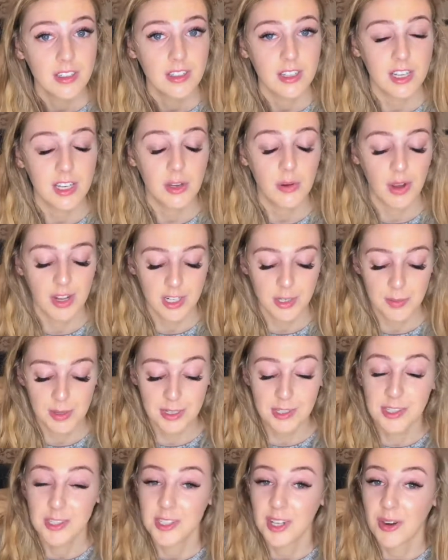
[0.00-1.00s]
Like you had to
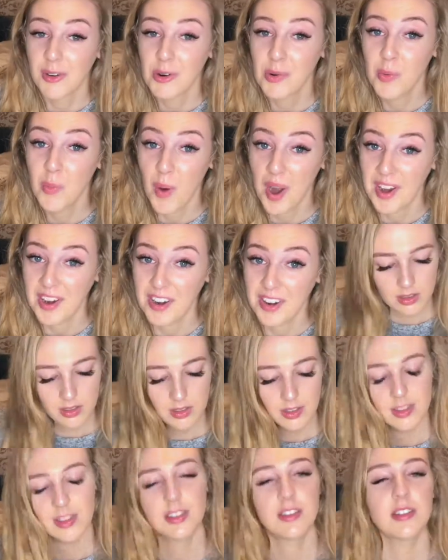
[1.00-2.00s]
be so aware.
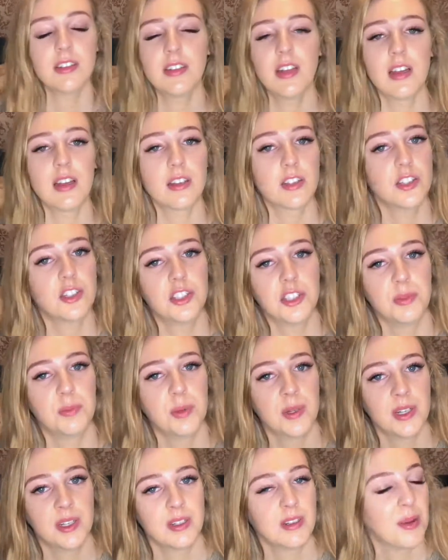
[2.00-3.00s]
This is like a
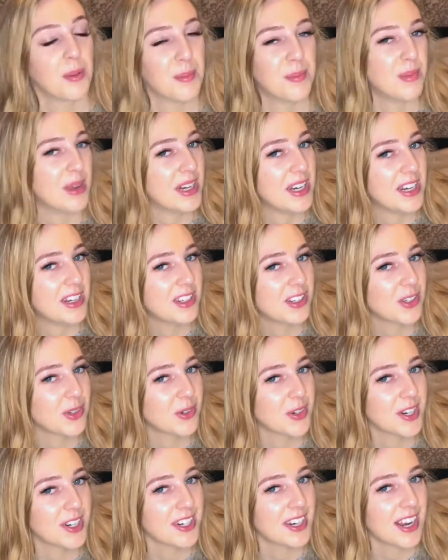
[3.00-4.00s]
stupid mini
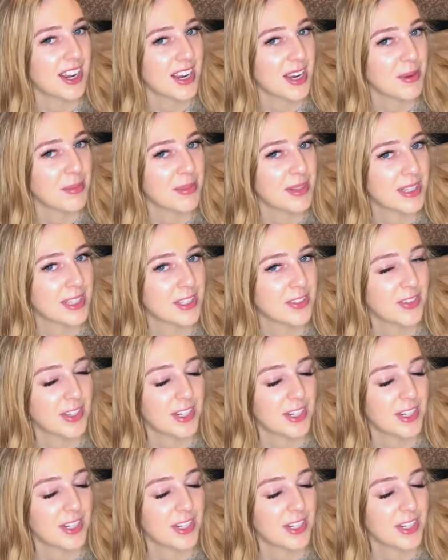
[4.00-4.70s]
story time in this